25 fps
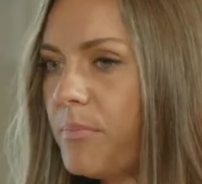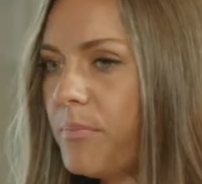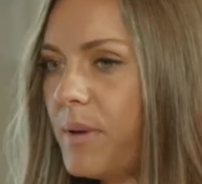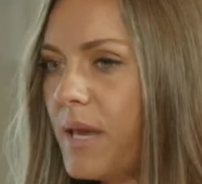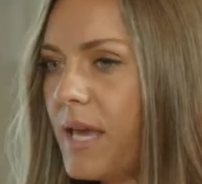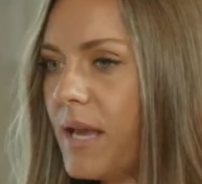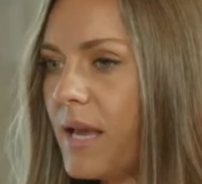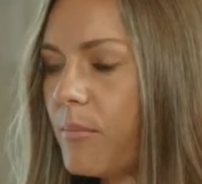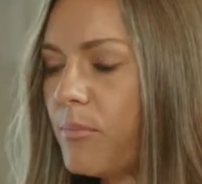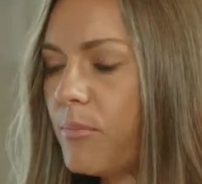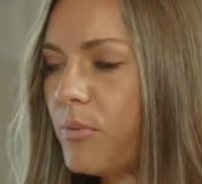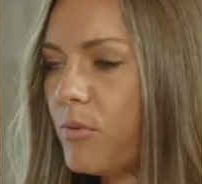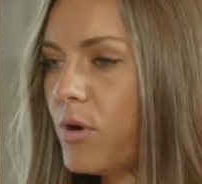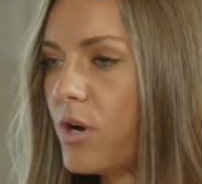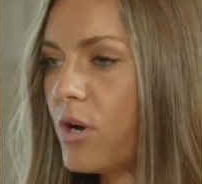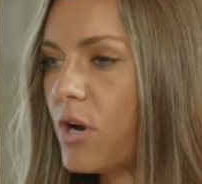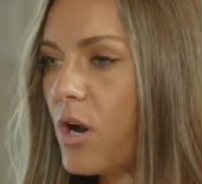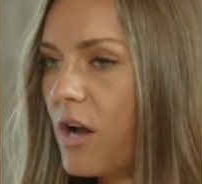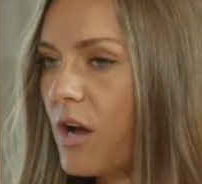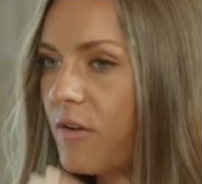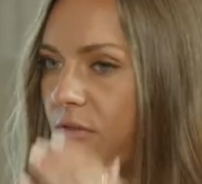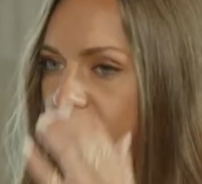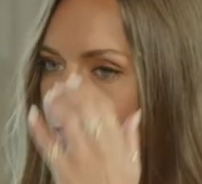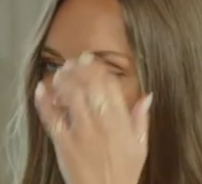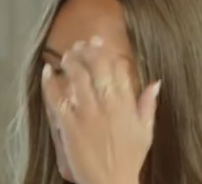being booted
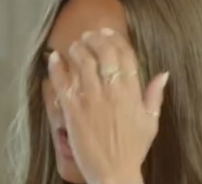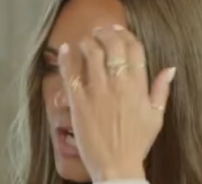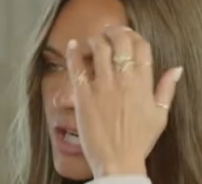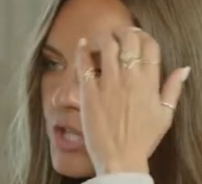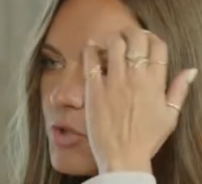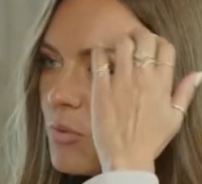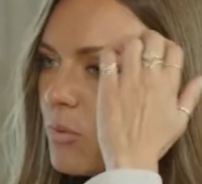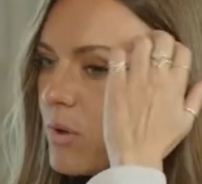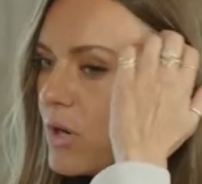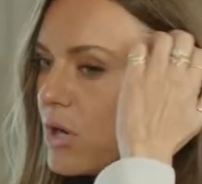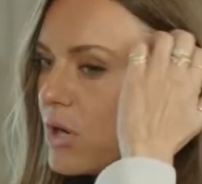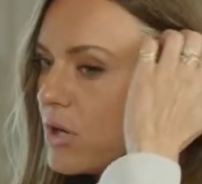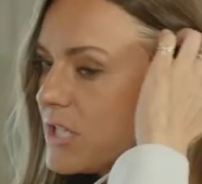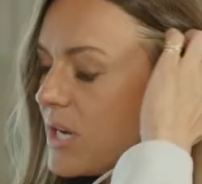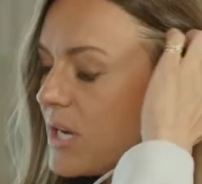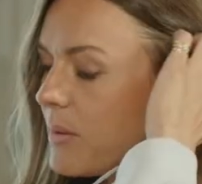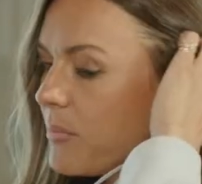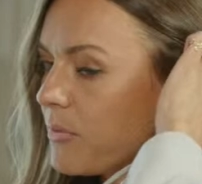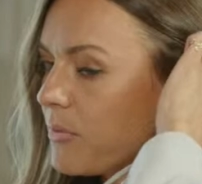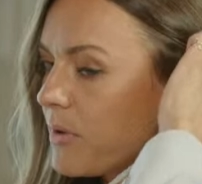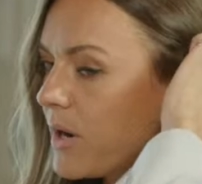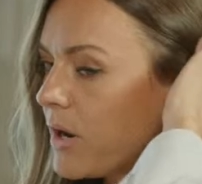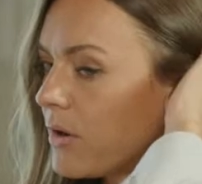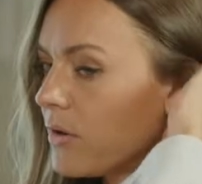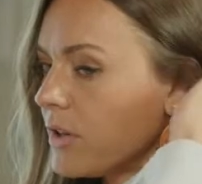off Twitter
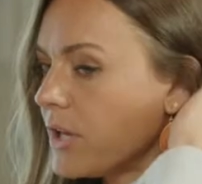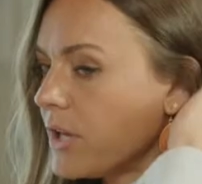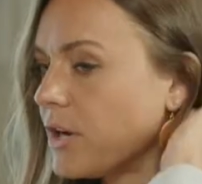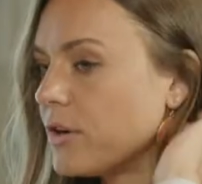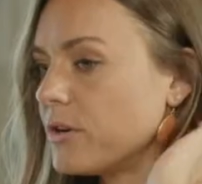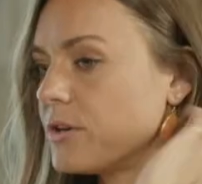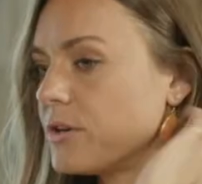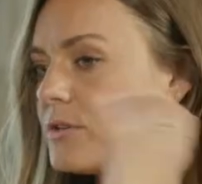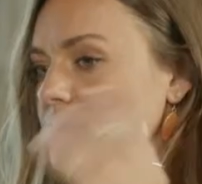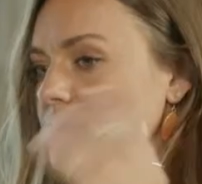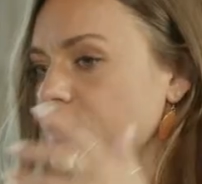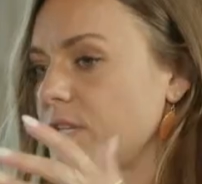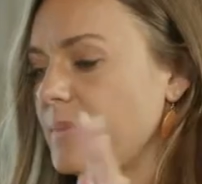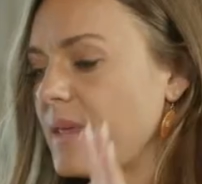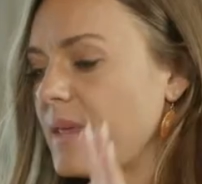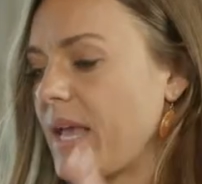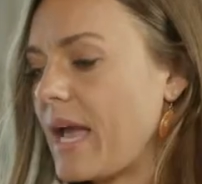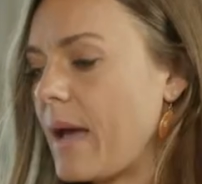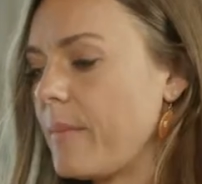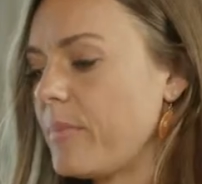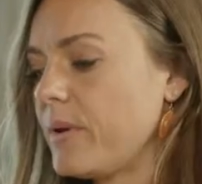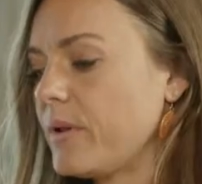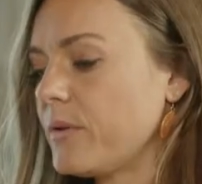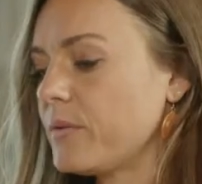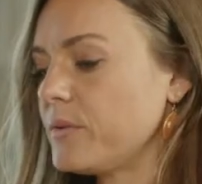temporarily or something
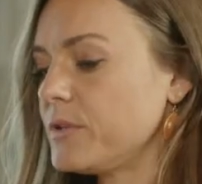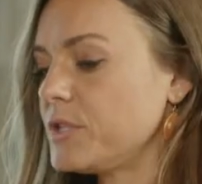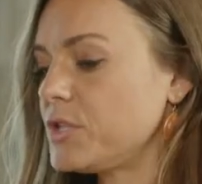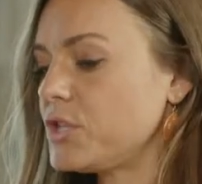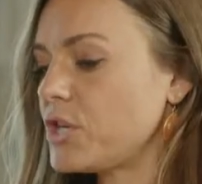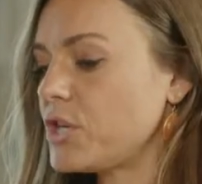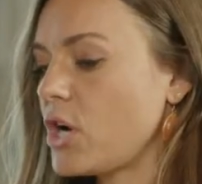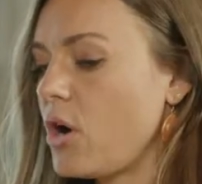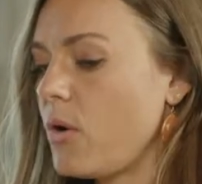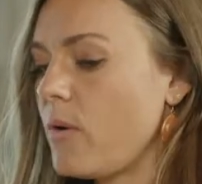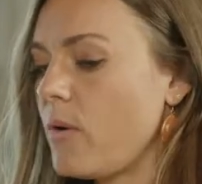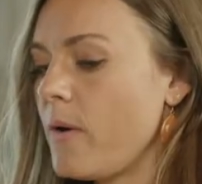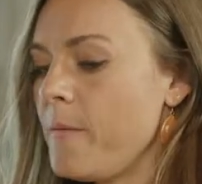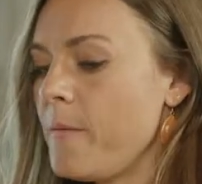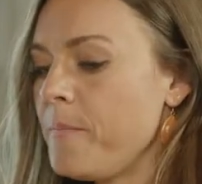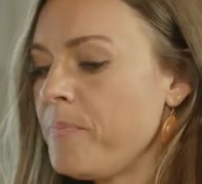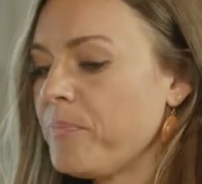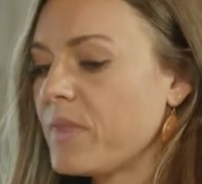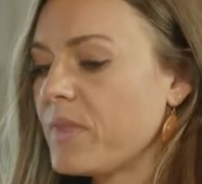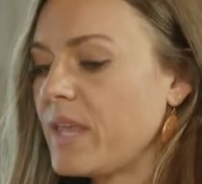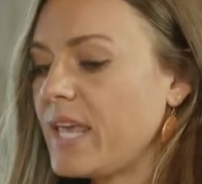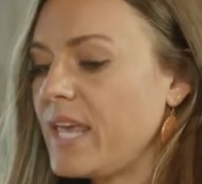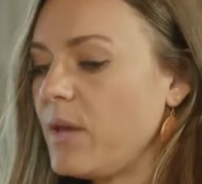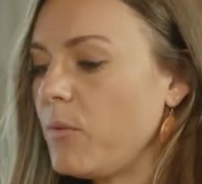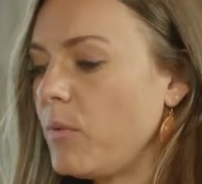happening with the show,
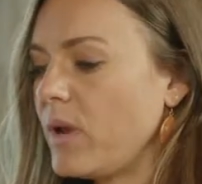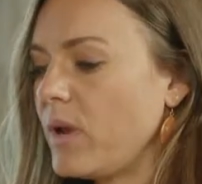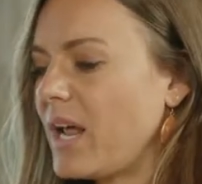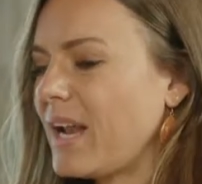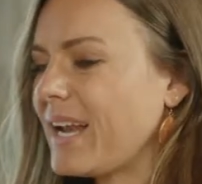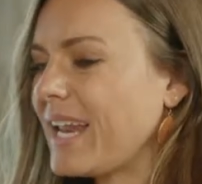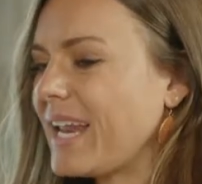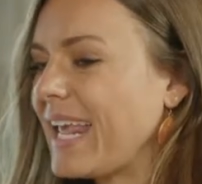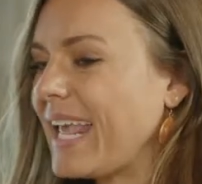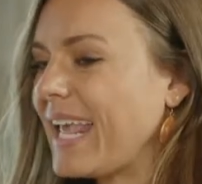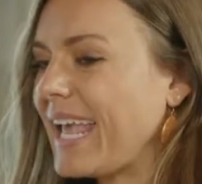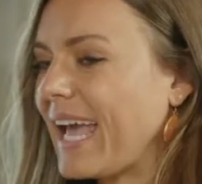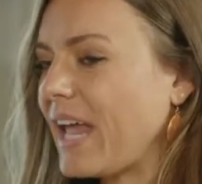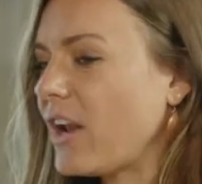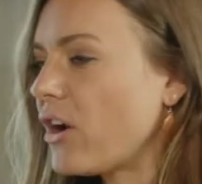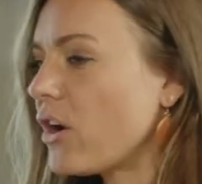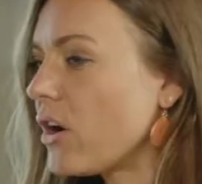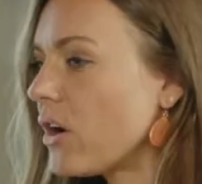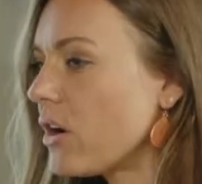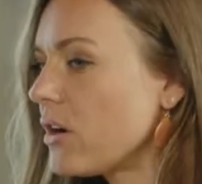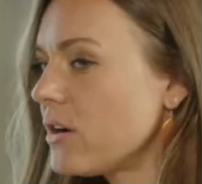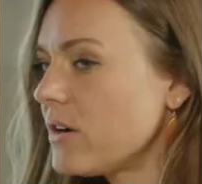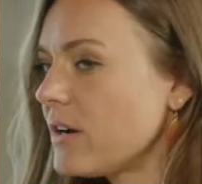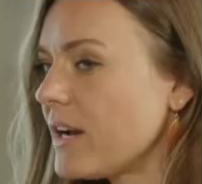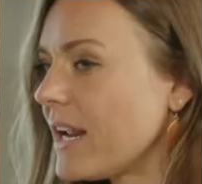he went on
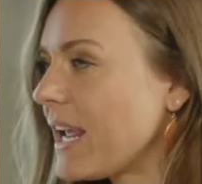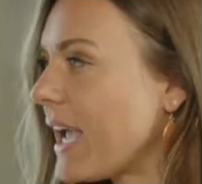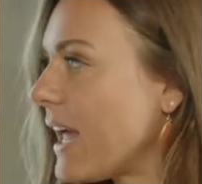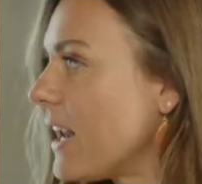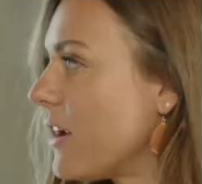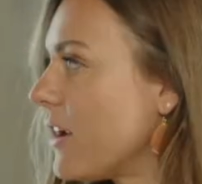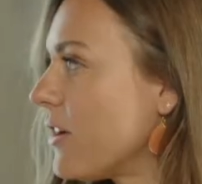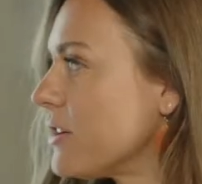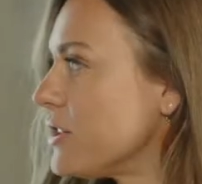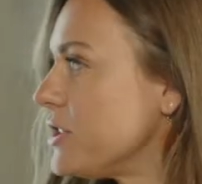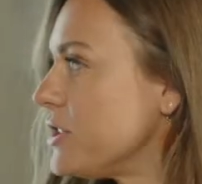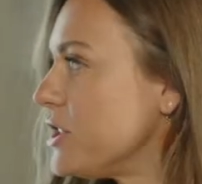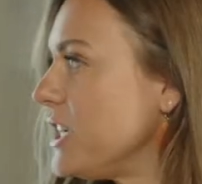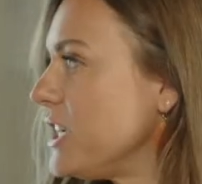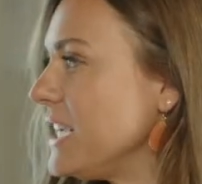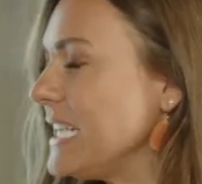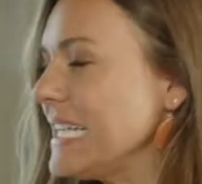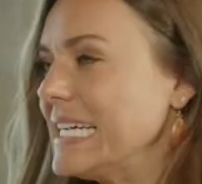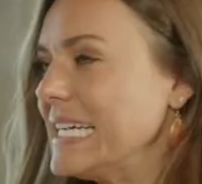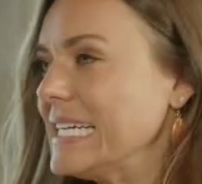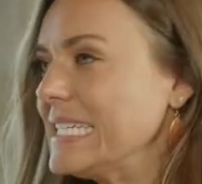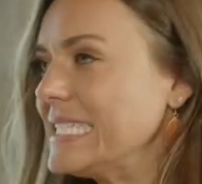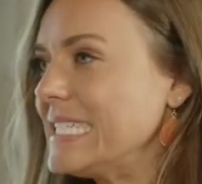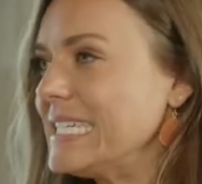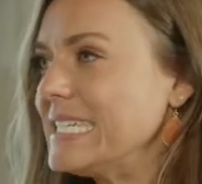Getter,
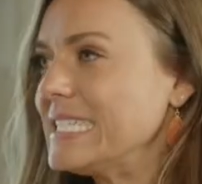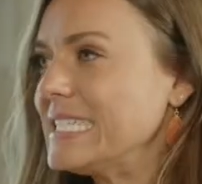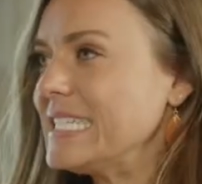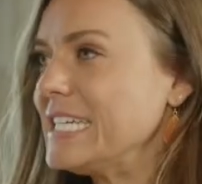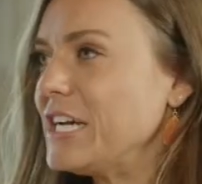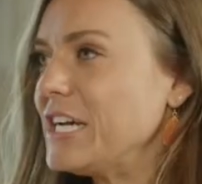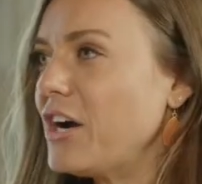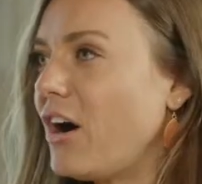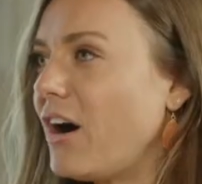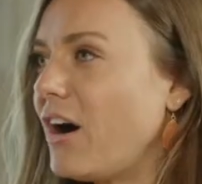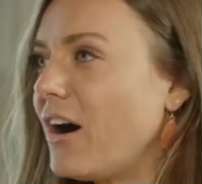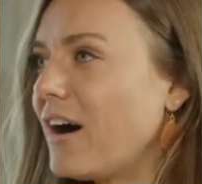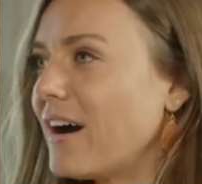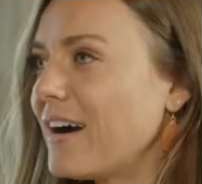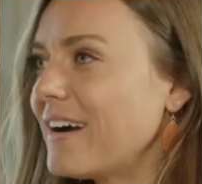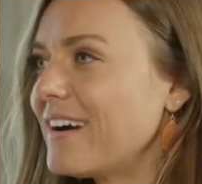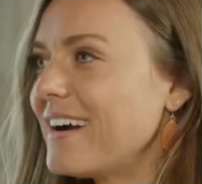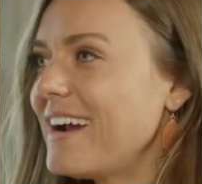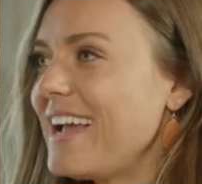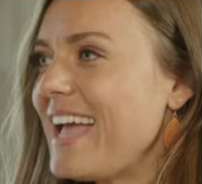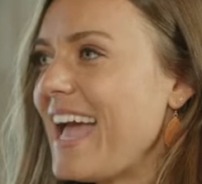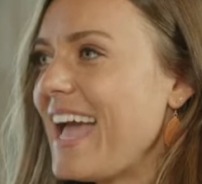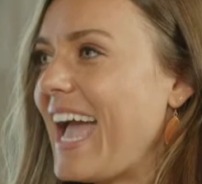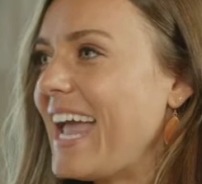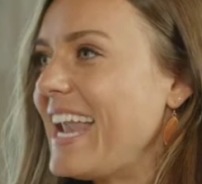Gettr,
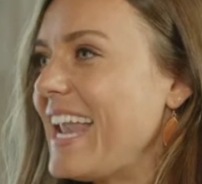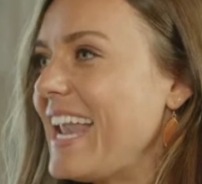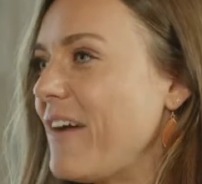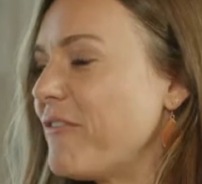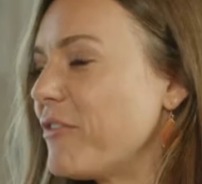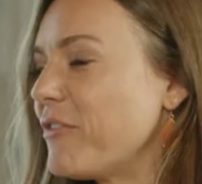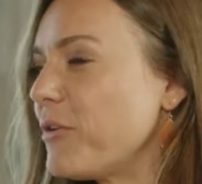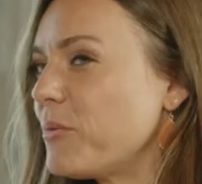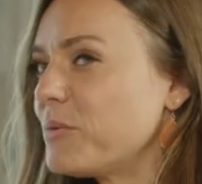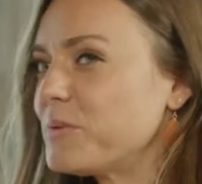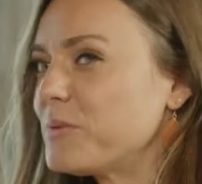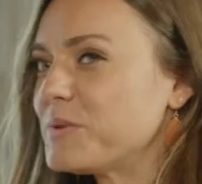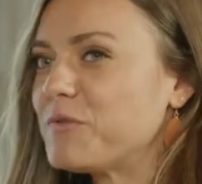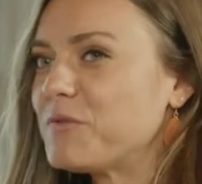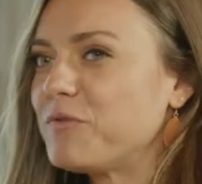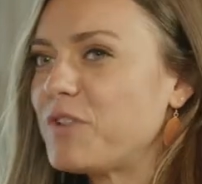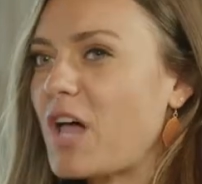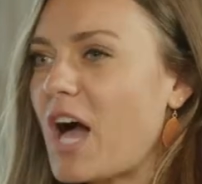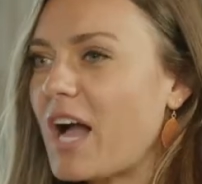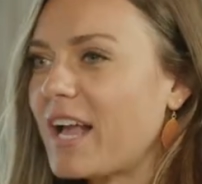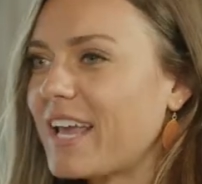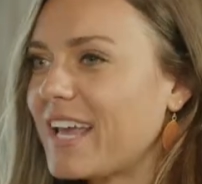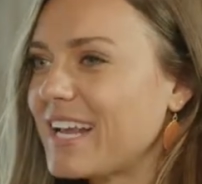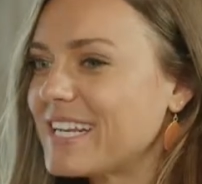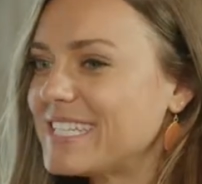and everyone was
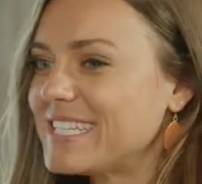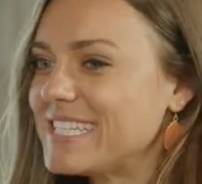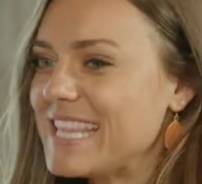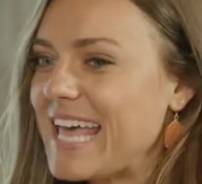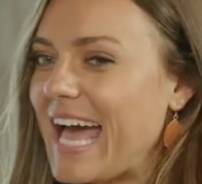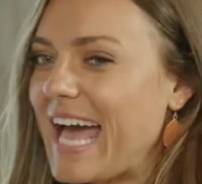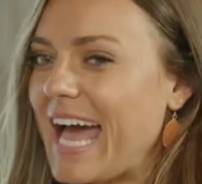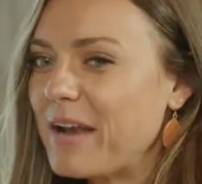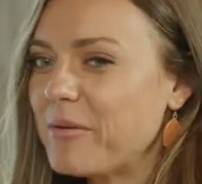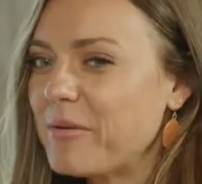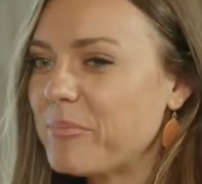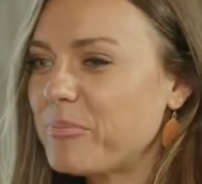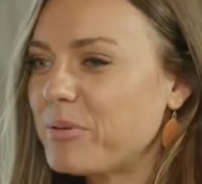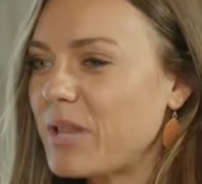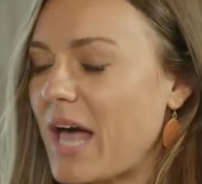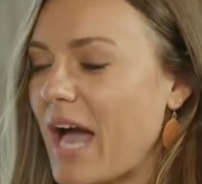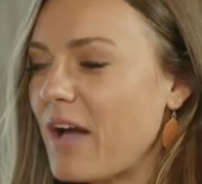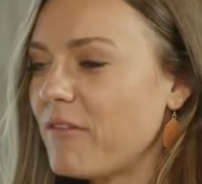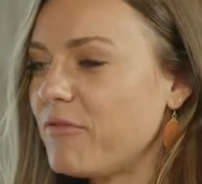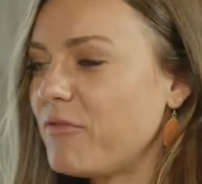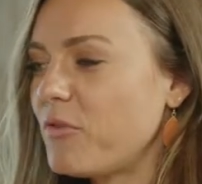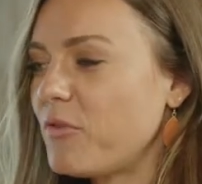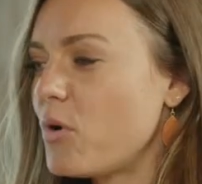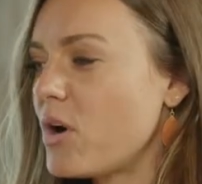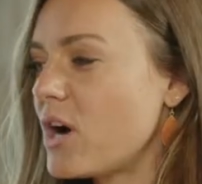flocking to that
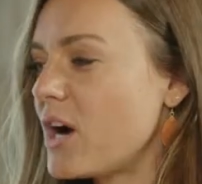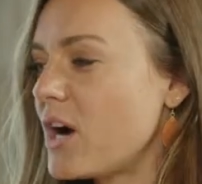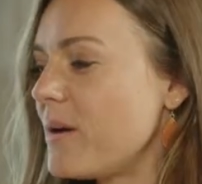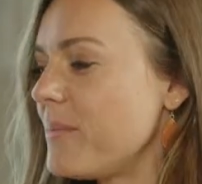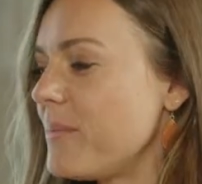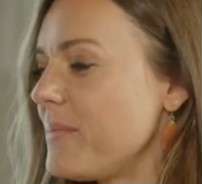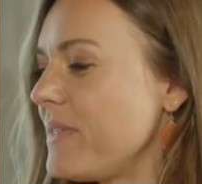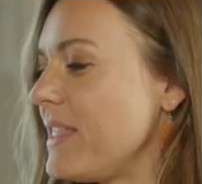platform.